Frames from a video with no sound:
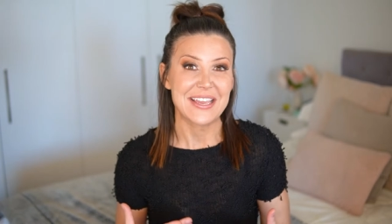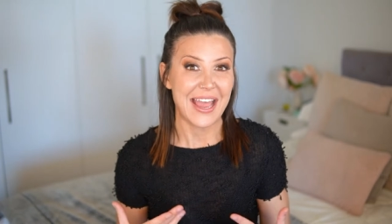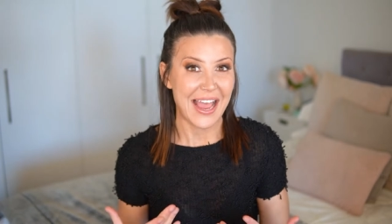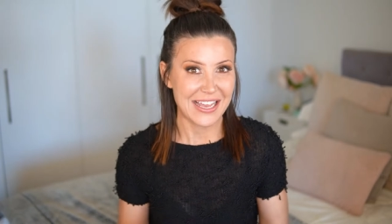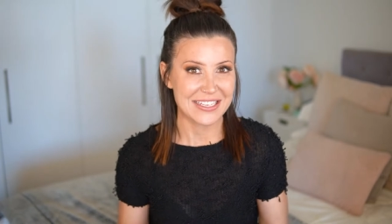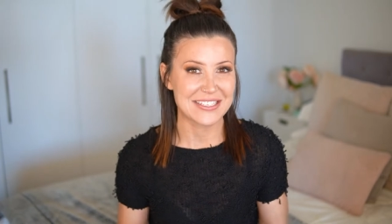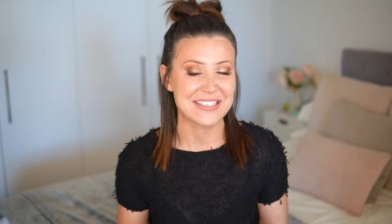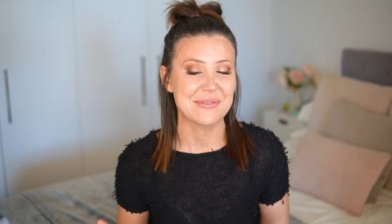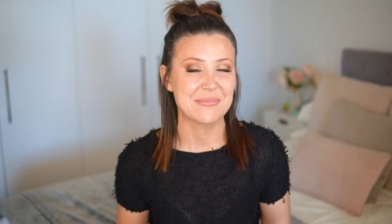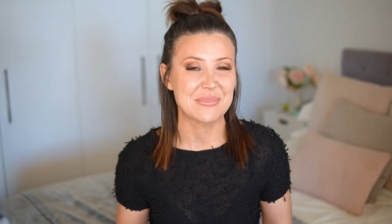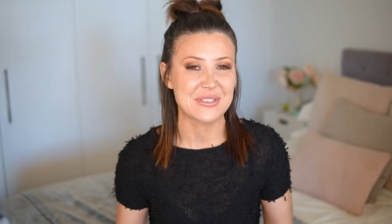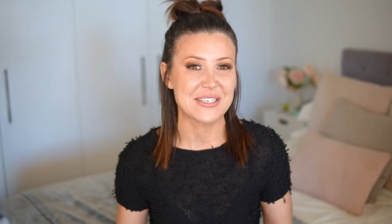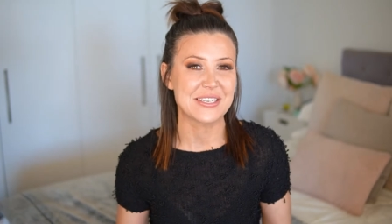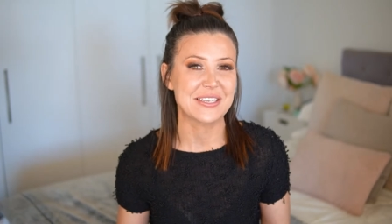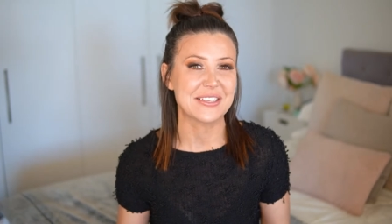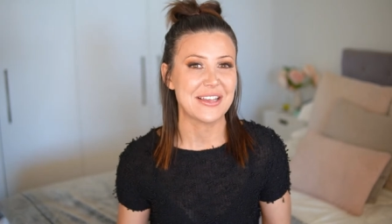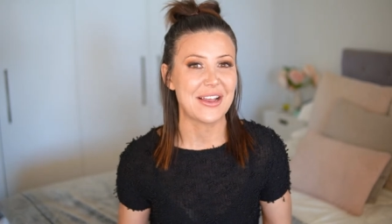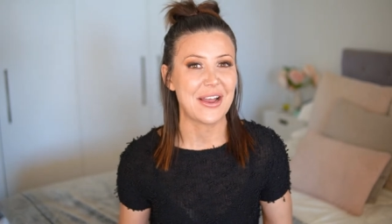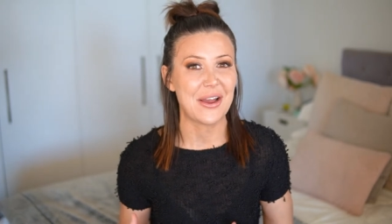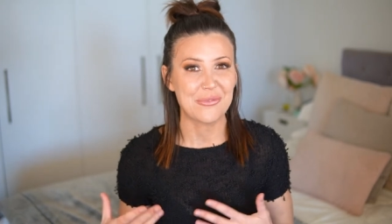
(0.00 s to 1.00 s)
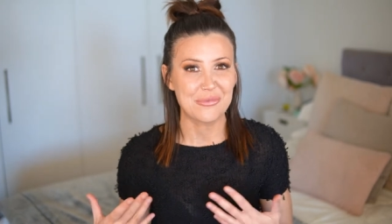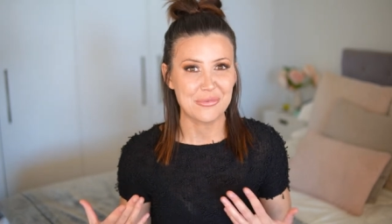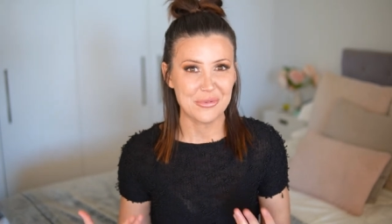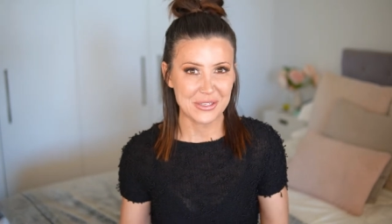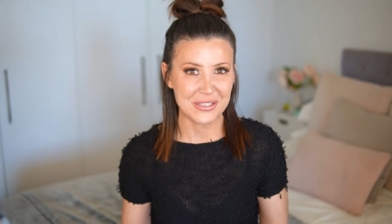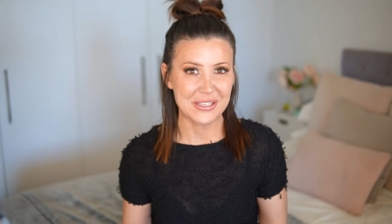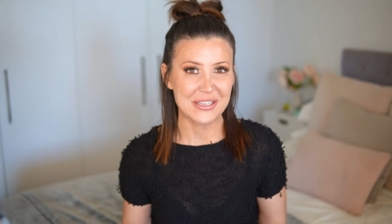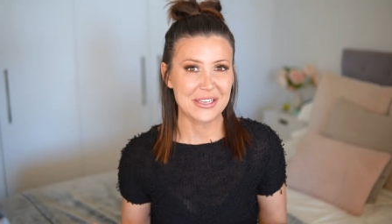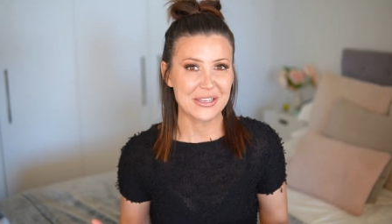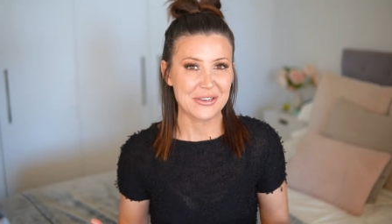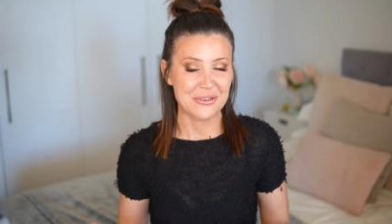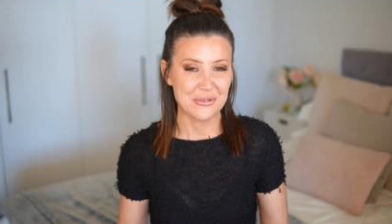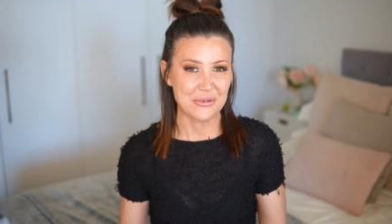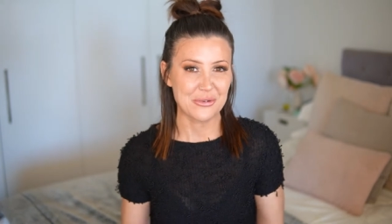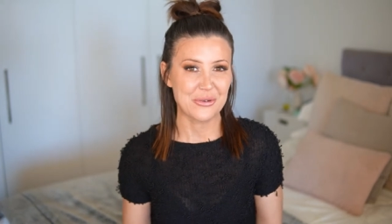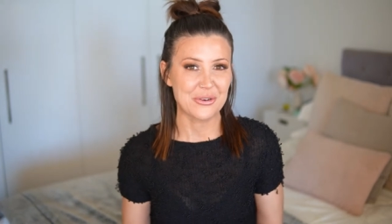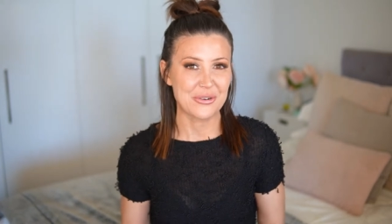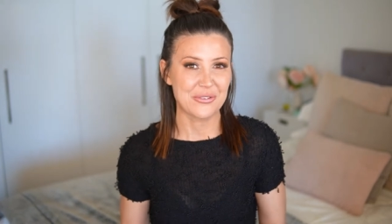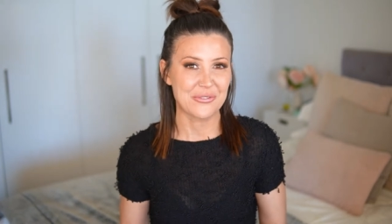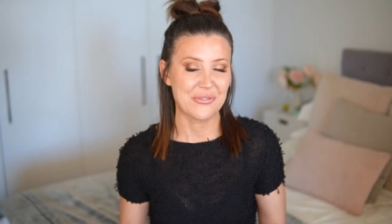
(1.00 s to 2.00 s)
cats in particular, are really
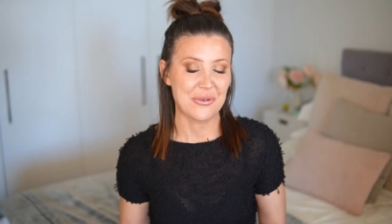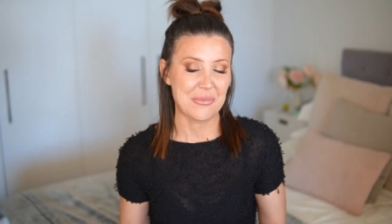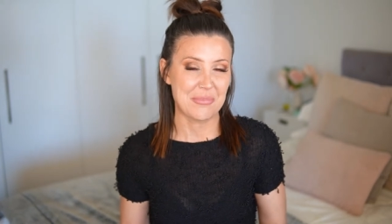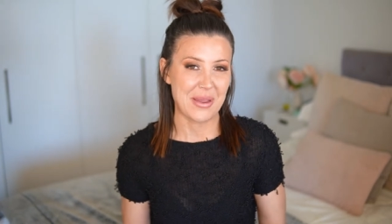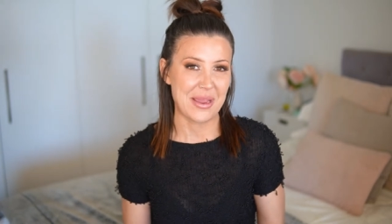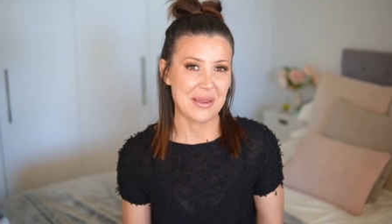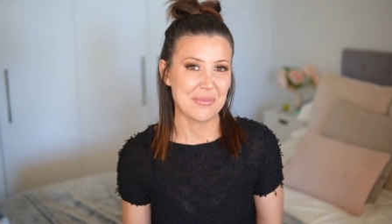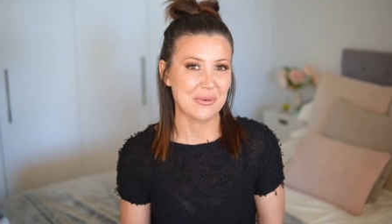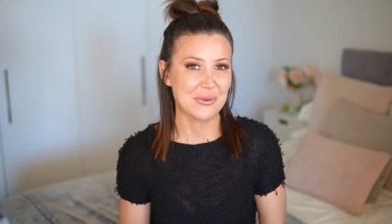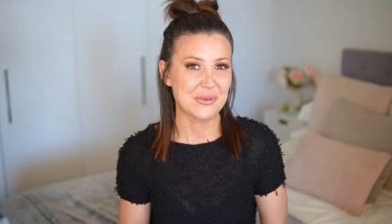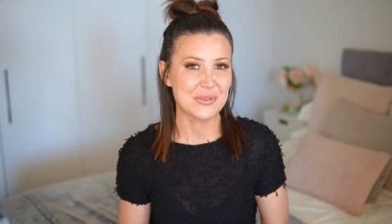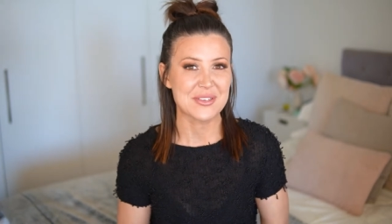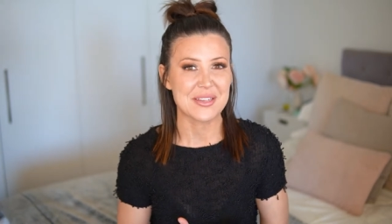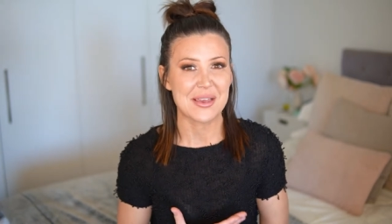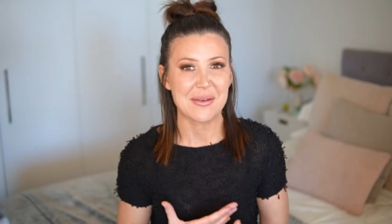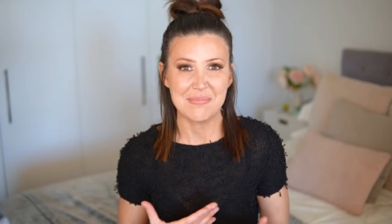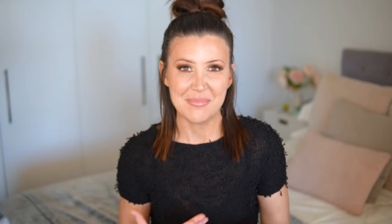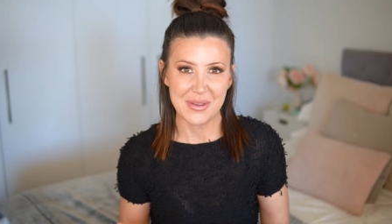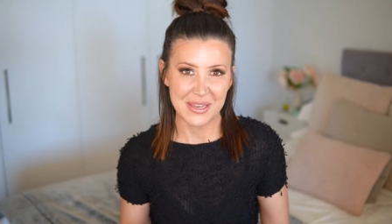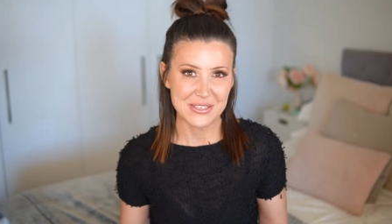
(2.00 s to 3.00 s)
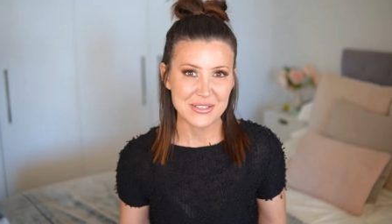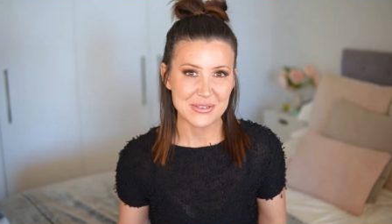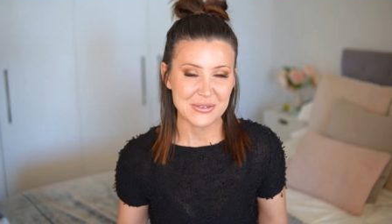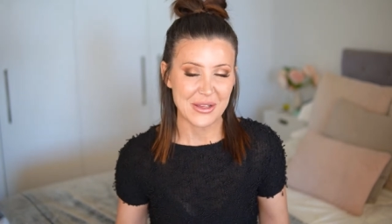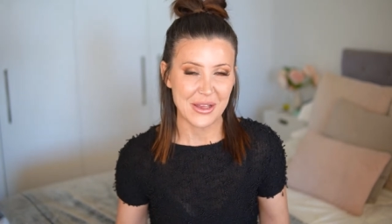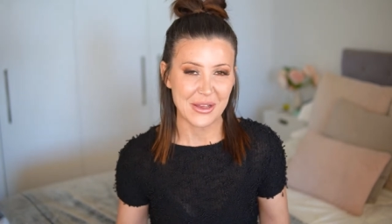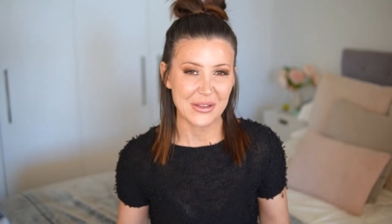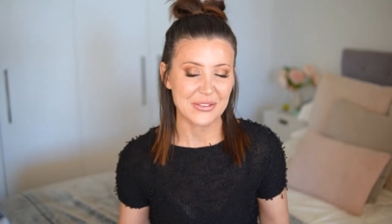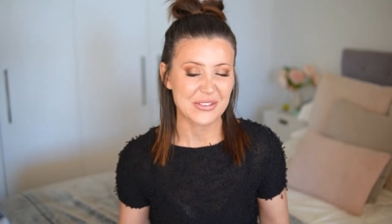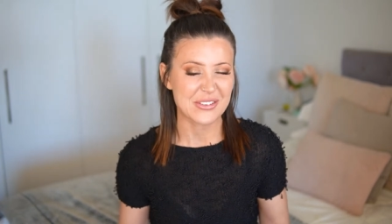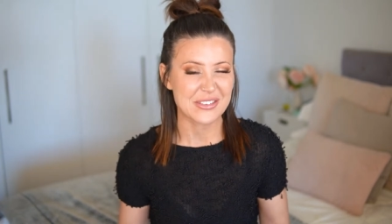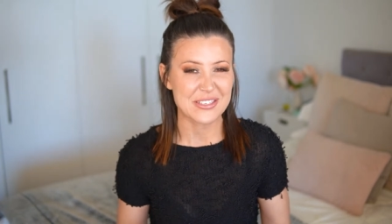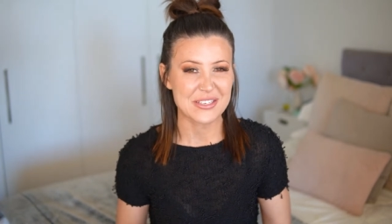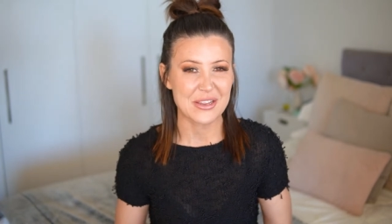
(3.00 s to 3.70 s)
good for people's mental health.